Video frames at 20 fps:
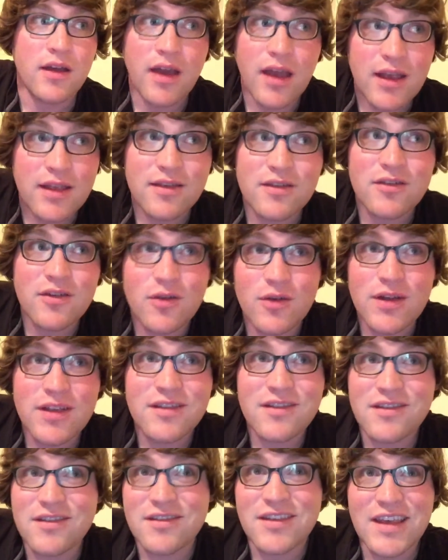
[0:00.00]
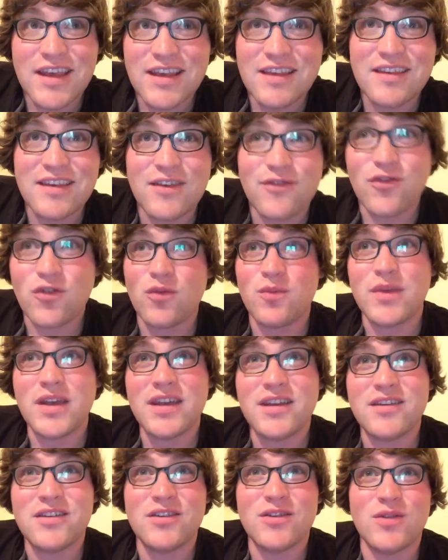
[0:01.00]
And so it's easy for
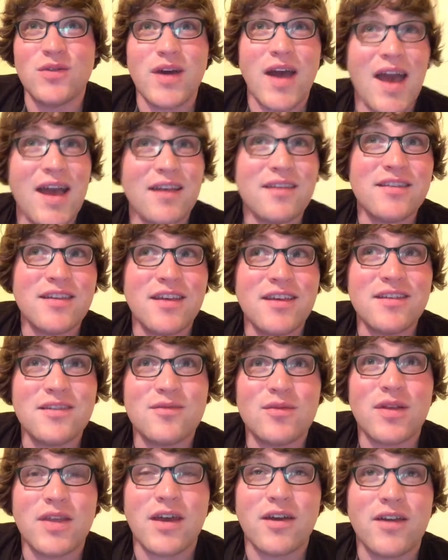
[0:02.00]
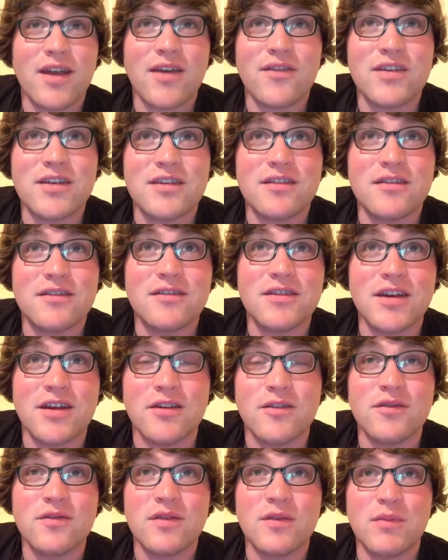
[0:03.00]
me to access without having
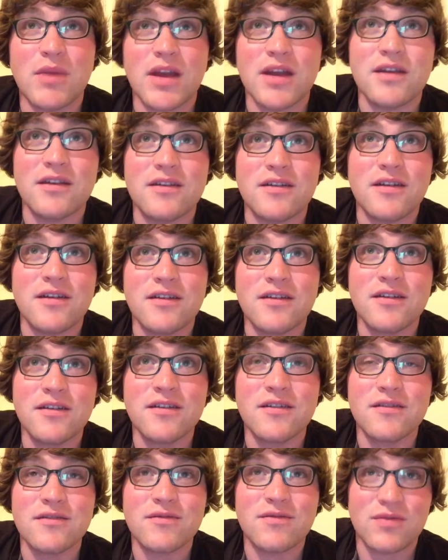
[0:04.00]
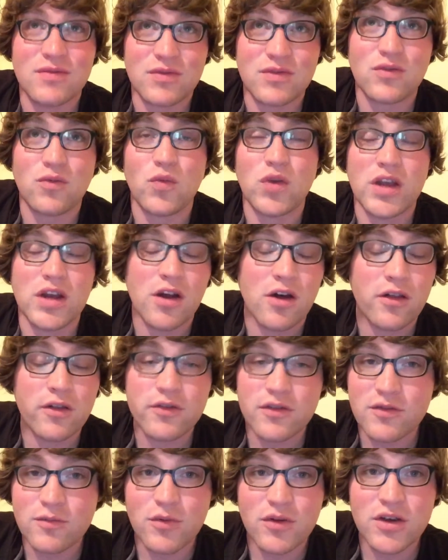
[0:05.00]
to, spend
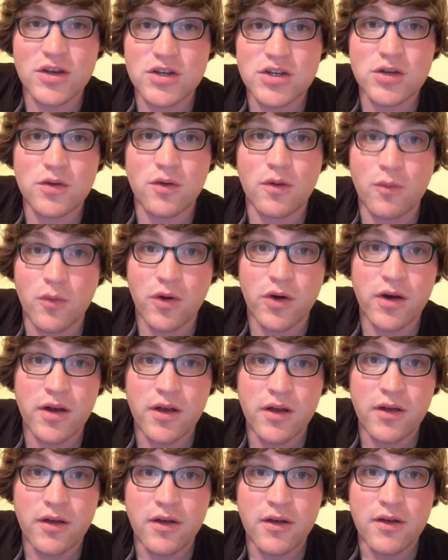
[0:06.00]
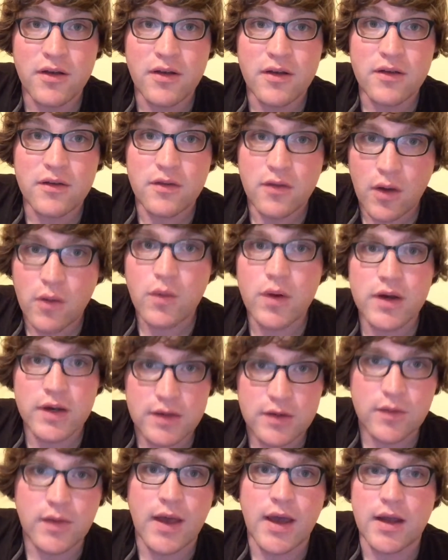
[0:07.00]
$3 per issue or more. So I want to
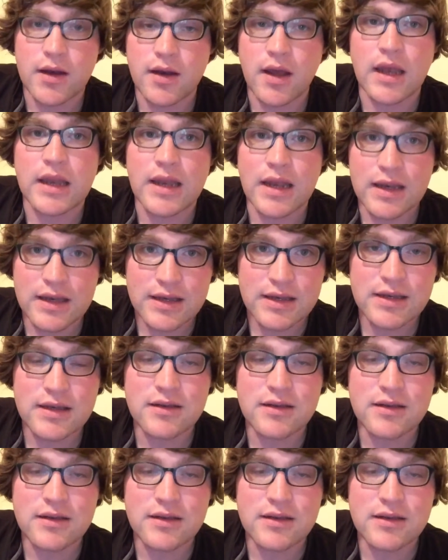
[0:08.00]
do that. I